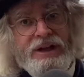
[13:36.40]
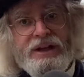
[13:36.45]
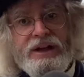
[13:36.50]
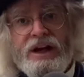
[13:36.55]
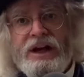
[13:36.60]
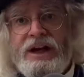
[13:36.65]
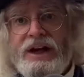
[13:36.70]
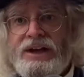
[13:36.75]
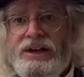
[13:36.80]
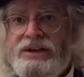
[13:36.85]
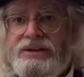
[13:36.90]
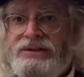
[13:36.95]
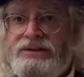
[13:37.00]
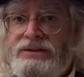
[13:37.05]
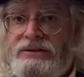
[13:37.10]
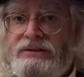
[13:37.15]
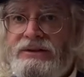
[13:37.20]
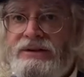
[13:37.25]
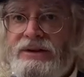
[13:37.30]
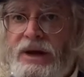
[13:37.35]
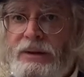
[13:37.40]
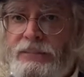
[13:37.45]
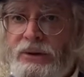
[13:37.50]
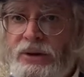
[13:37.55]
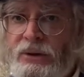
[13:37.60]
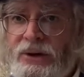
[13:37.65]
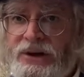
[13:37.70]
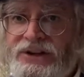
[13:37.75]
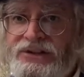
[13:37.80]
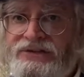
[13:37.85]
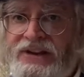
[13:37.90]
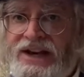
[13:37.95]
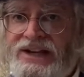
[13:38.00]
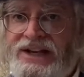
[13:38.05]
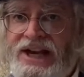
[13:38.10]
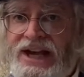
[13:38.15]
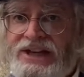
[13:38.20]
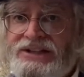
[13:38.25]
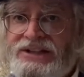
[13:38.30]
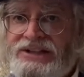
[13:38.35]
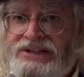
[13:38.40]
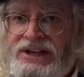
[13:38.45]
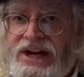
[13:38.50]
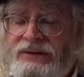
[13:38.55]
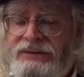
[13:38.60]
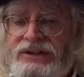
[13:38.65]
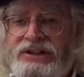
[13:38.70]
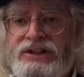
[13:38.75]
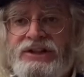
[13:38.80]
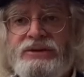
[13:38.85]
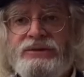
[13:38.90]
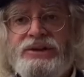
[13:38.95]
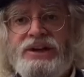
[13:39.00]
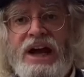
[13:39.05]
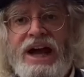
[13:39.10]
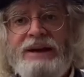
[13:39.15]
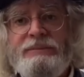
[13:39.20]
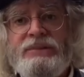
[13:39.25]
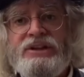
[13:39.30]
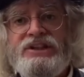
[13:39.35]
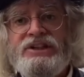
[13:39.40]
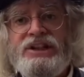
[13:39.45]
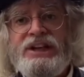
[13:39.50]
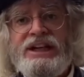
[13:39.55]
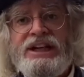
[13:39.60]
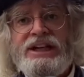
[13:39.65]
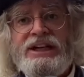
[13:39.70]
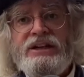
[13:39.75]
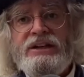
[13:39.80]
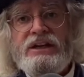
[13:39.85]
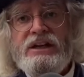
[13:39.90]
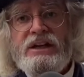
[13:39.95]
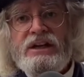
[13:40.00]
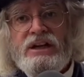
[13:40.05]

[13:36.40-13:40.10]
Uh, Emperor Norton's fantastic San Francisco time machine,